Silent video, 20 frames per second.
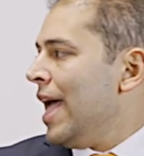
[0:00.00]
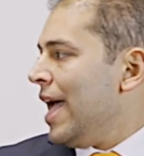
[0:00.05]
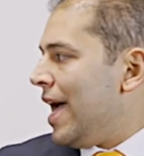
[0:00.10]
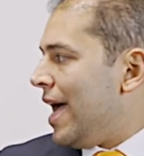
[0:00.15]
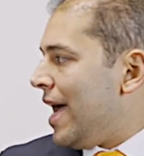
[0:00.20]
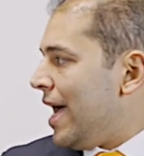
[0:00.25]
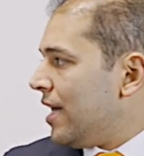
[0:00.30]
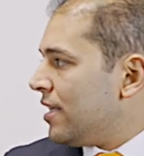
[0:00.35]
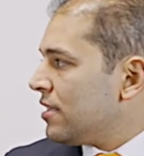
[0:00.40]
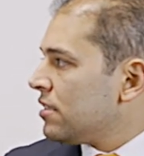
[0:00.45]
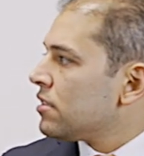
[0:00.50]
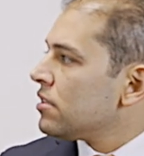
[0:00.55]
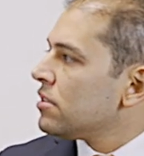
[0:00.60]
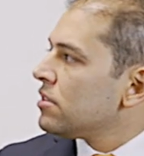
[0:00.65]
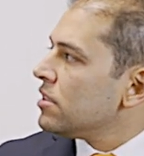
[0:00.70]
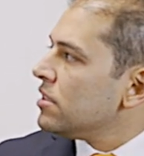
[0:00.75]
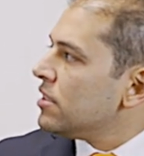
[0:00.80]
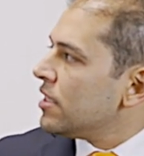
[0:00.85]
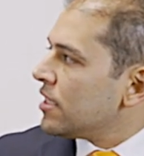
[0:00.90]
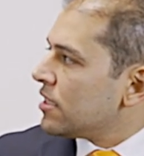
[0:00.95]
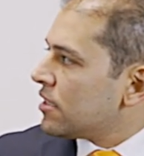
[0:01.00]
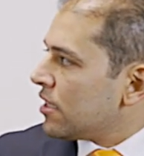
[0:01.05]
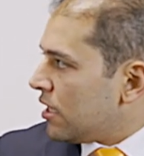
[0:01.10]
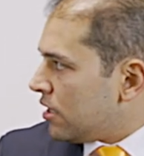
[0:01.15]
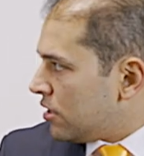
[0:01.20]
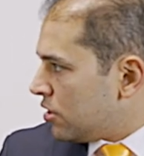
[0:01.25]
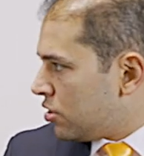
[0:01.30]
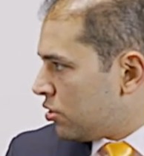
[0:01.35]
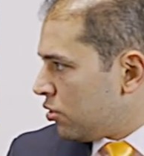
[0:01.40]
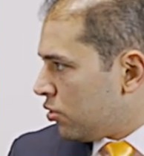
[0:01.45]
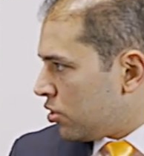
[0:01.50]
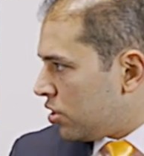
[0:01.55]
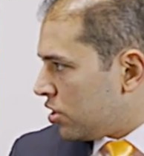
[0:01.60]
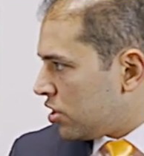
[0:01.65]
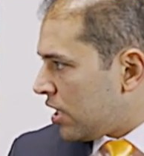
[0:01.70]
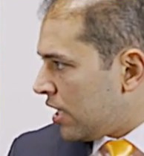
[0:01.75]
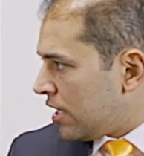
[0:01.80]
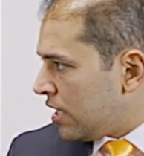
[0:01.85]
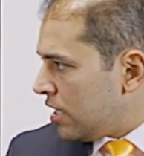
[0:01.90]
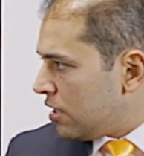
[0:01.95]
and the data storage.
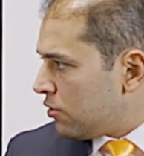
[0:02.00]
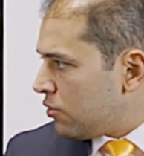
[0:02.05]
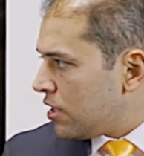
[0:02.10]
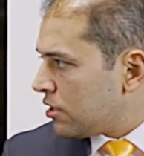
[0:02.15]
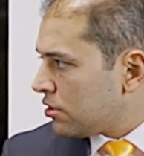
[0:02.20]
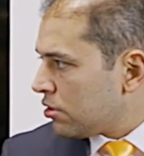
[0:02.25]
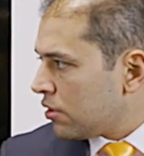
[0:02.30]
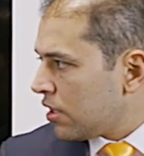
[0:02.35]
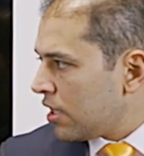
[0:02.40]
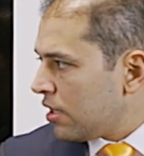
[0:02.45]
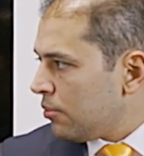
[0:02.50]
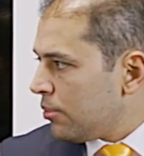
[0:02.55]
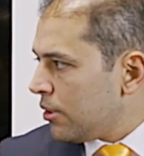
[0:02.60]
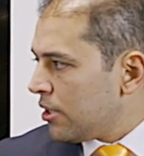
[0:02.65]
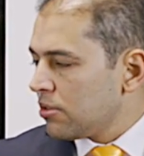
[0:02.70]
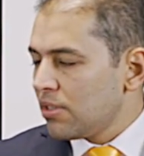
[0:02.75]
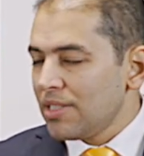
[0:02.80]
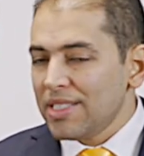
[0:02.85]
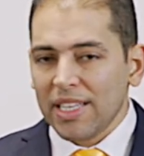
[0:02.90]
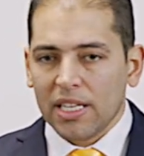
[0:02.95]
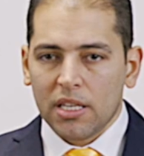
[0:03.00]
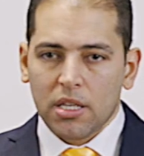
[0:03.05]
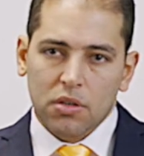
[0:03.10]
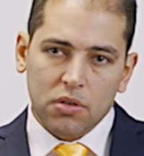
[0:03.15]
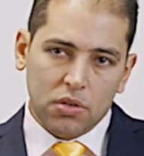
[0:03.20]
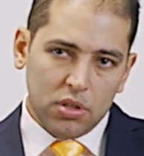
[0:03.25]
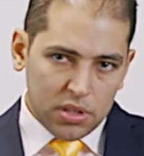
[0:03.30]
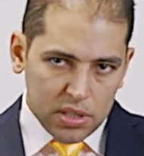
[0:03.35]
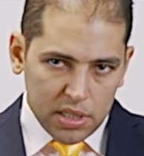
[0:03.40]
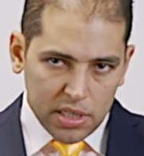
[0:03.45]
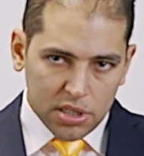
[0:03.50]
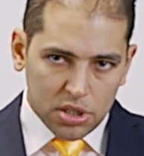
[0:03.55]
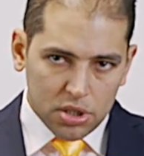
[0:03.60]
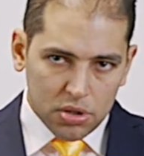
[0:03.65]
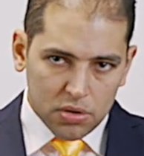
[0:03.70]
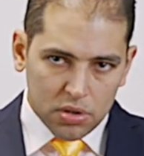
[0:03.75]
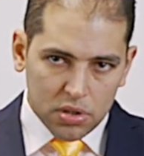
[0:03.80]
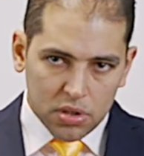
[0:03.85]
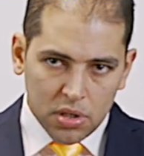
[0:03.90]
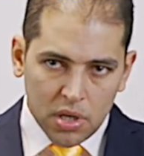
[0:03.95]
And here we are talking about security
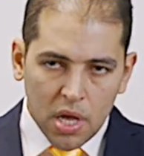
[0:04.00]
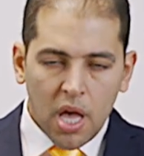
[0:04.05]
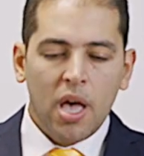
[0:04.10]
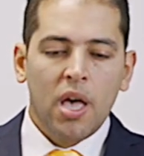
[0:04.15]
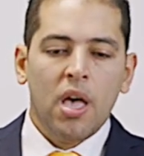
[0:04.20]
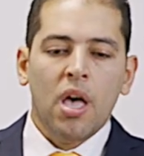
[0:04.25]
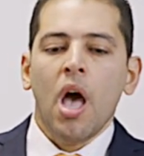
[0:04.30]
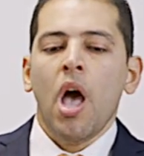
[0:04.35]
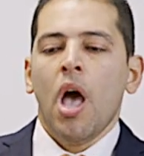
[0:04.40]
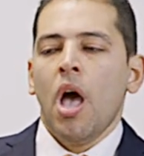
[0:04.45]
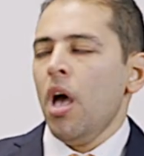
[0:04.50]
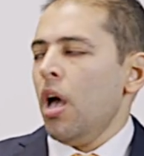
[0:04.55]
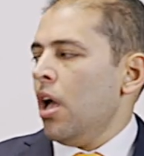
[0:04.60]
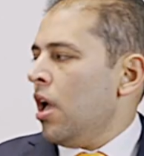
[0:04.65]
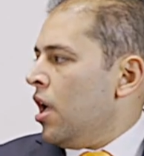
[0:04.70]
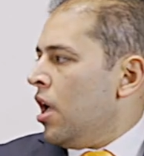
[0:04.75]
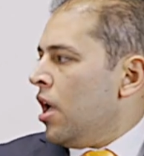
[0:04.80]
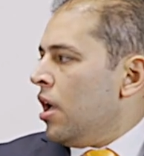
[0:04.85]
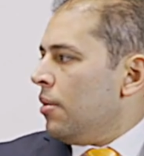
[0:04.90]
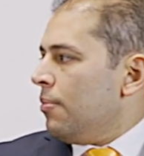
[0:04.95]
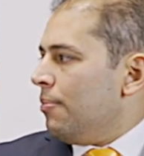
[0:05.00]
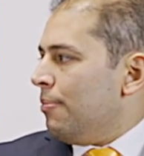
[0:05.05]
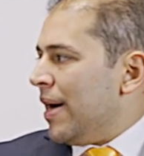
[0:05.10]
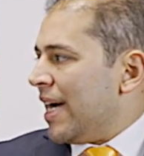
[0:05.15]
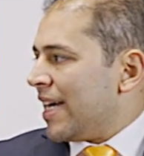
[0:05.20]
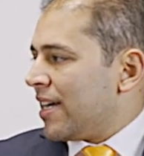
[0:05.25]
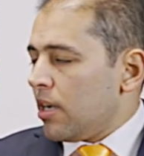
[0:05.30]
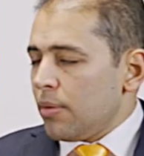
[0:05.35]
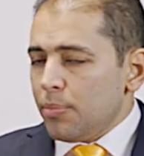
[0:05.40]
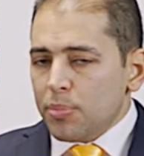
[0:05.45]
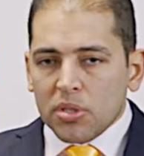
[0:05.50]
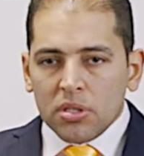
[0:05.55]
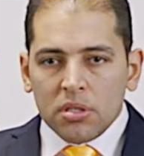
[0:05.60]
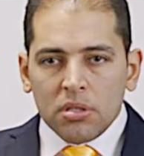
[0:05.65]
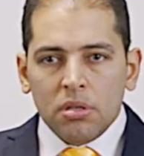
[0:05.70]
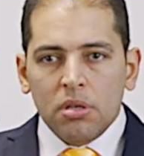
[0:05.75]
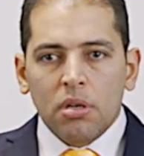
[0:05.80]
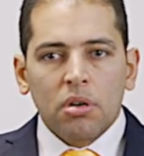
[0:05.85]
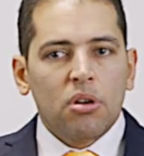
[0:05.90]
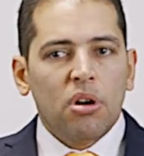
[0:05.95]
issues, backups,
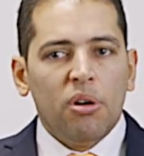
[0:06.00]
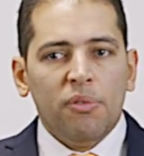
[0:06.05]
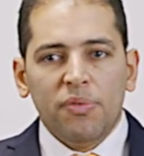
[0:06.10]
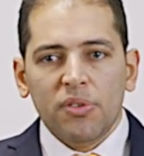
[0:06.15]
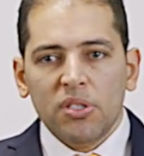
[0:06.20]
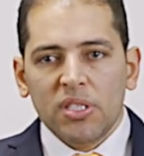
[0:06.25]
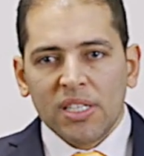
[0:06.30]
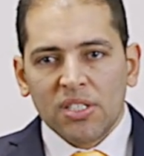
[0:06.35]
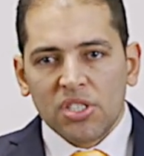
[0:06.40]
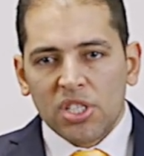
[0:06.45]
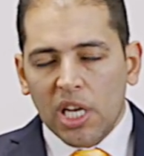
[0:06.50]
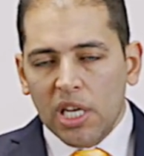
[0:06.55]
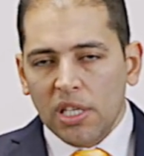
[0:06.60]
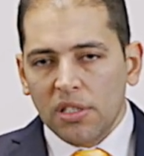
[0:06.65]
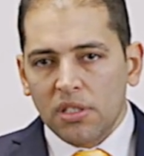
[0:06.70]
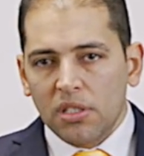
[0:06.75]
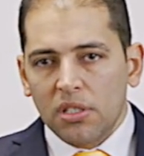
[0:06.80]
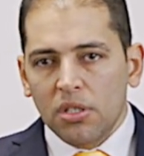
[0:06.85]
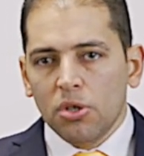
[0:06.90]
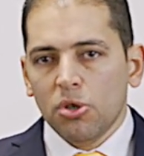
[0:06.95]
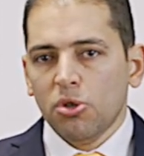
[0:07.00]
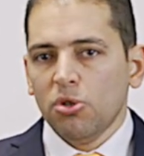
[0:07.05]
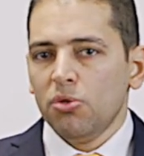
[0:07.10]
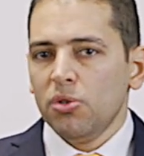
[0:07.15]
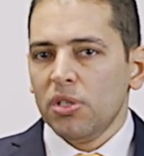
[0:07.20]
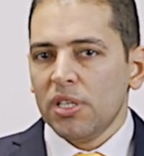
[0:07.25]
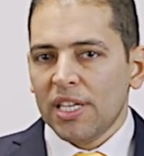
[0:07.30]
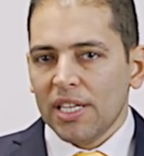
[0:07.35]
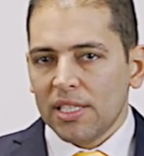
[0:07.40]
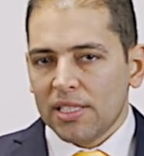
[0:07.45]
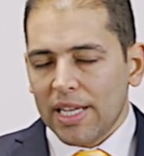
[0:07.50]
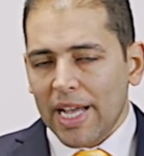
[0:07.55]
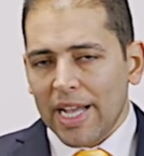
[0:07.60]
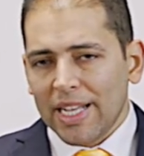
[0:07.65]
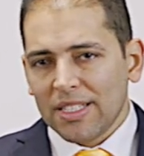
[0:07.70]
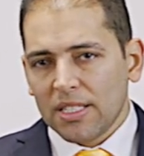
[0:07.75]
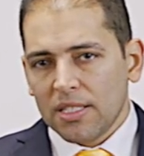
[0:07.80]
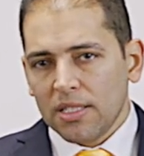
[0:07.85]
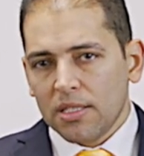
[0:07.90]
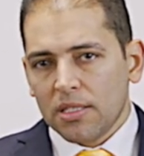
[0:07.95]
confidentiality, who will get
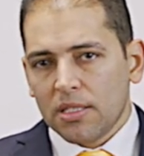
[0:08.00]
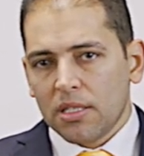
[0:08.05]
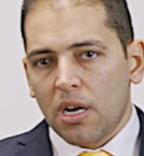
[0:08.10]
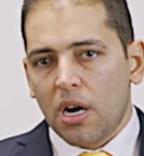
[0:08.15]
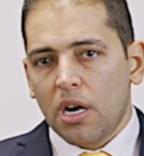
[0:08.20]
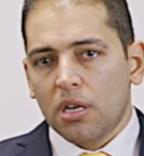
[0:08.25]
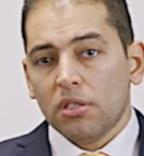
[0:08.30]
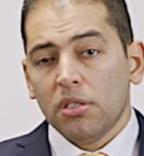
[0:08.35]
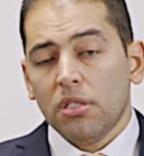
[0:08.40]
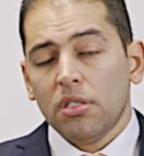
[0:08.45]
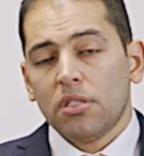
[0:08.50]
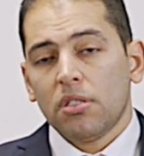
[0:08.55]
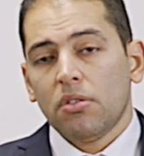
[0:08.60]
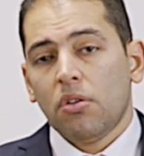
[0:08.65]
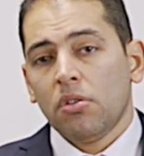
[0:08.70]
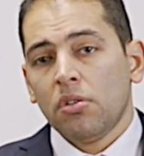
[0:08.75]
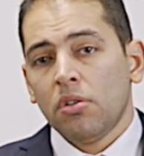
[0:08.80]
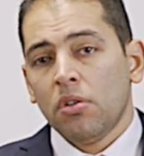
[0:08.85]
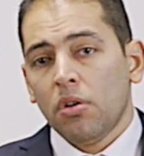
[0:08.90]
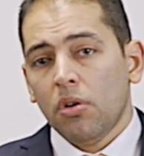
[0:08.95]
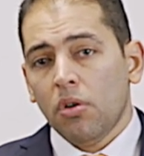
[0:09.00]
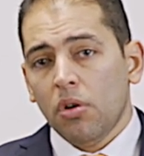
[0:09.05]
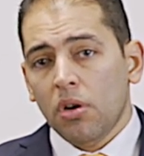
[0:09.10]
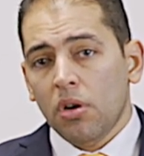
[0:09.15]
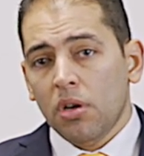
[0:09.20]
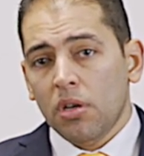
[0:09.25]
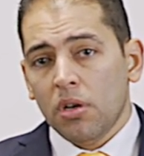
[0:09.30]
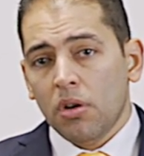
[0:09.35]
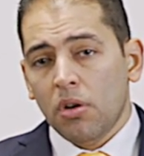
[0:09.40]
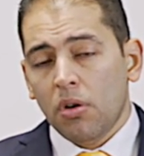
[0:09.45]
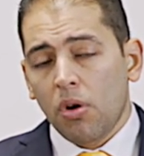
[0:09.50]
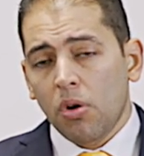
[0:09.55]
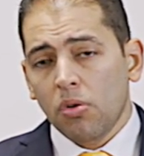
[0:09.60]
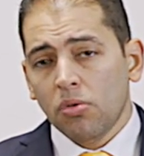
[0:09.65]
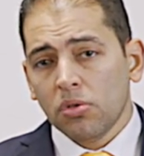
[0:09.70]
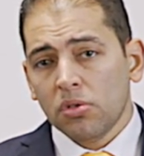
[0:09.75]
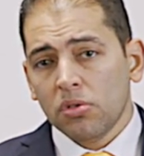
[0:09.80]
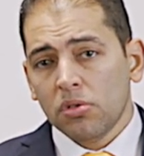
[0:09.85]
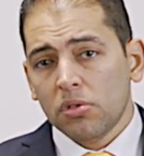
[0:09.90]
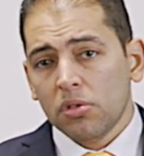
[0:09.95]
access, are these on
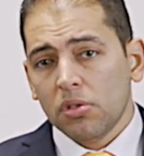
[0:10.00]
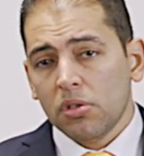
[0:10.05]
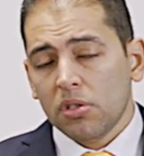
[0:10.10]
owned